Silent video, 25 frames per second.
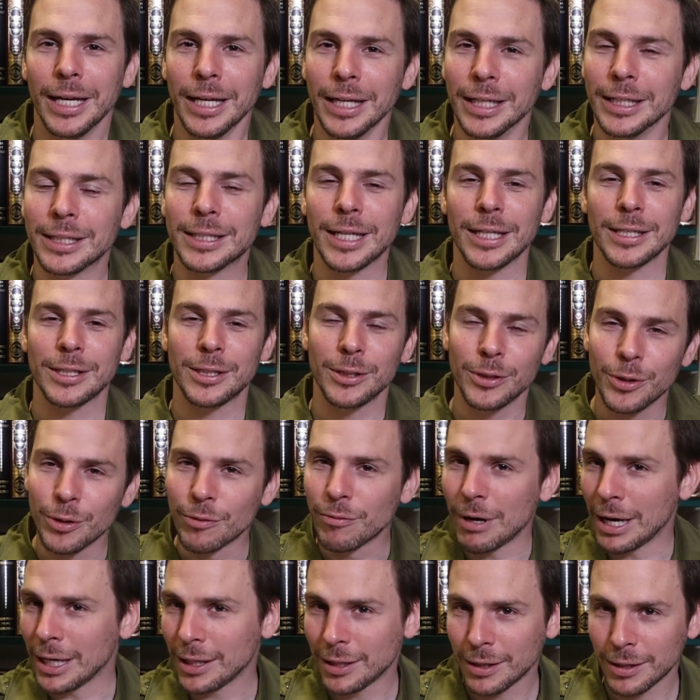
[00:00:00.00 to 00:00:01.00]
He says, you're
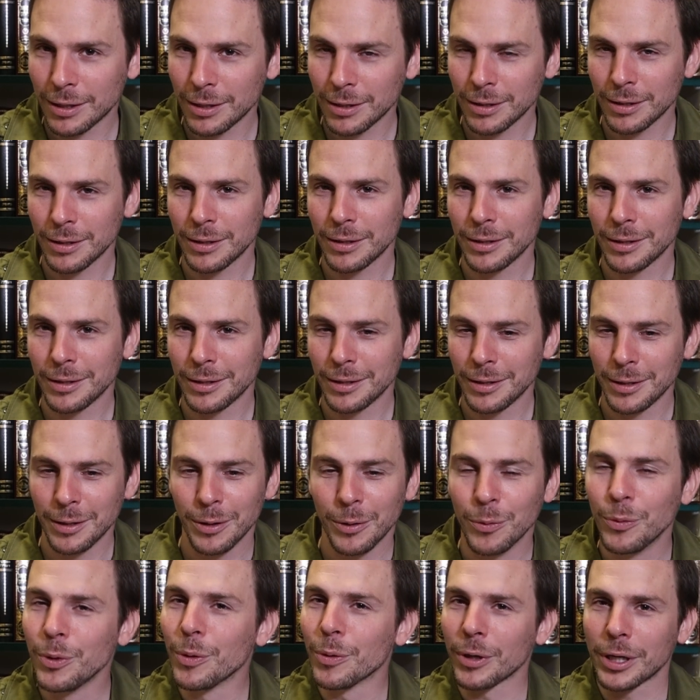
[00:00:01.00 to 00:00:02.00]
right.
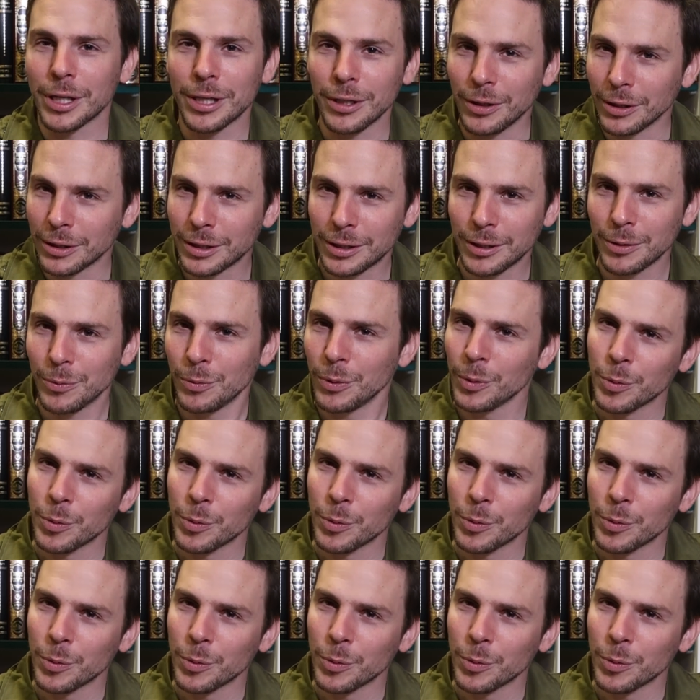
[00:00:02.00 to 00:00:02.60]
We were killed.